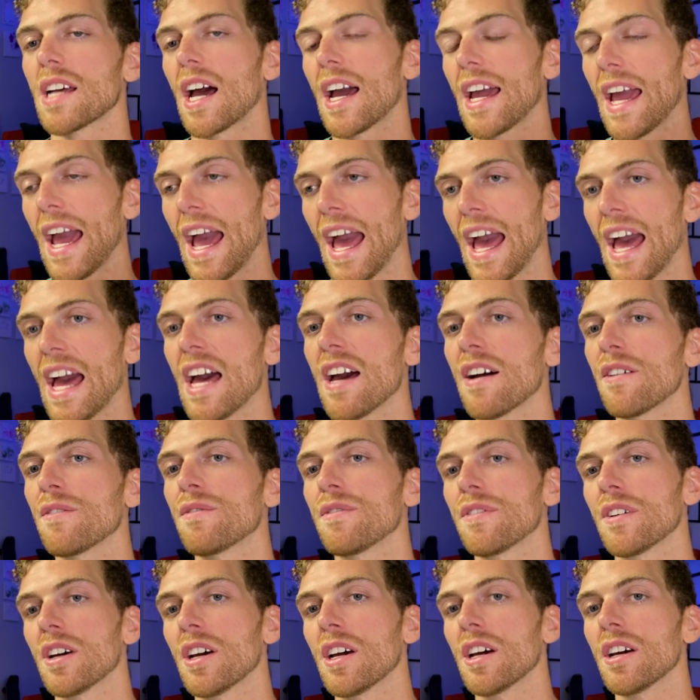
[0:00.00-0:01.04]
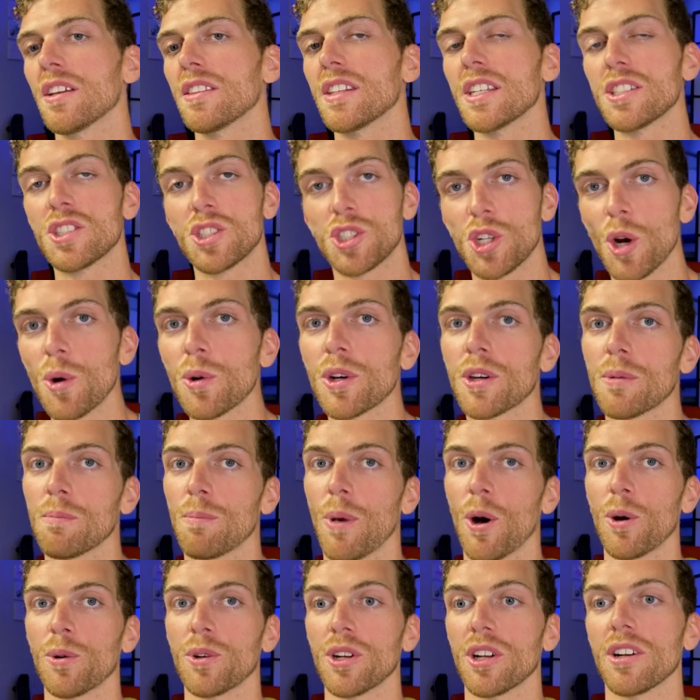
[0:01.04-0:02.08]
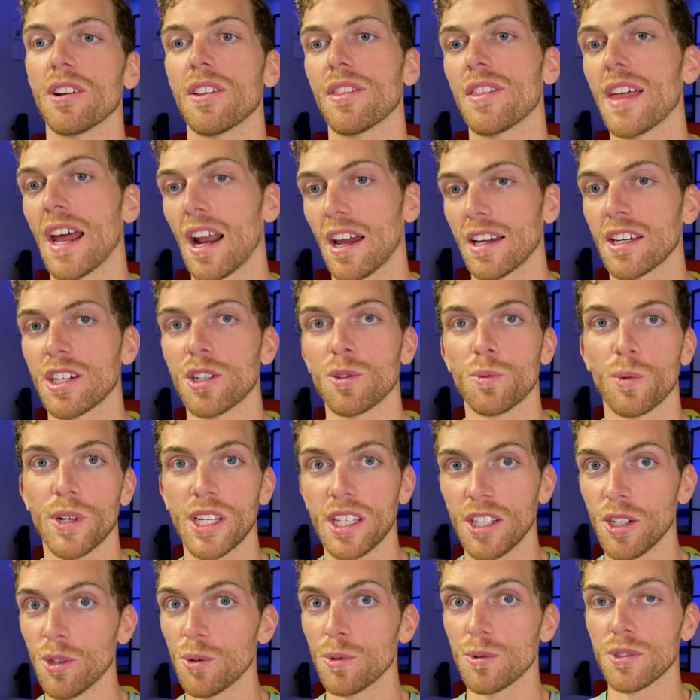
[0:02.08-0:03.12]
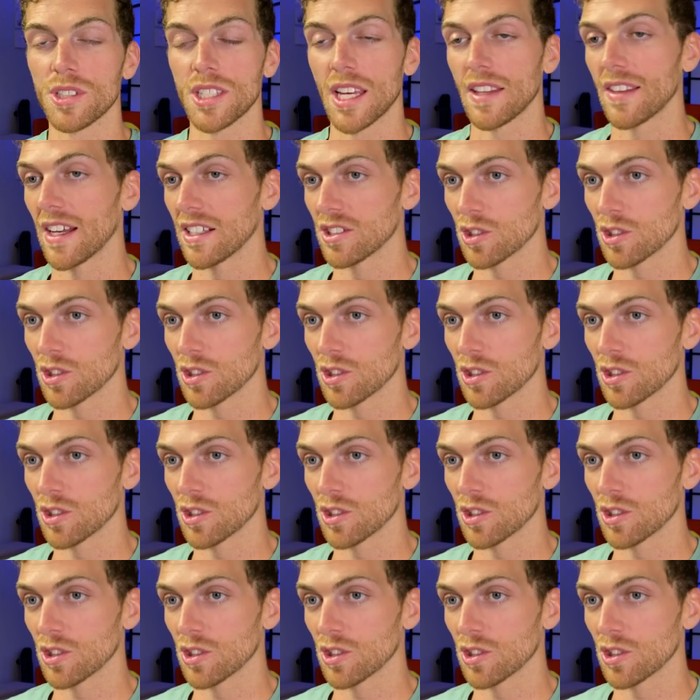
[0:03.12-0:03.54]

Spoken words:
I have this joke component that I can reuse, and that's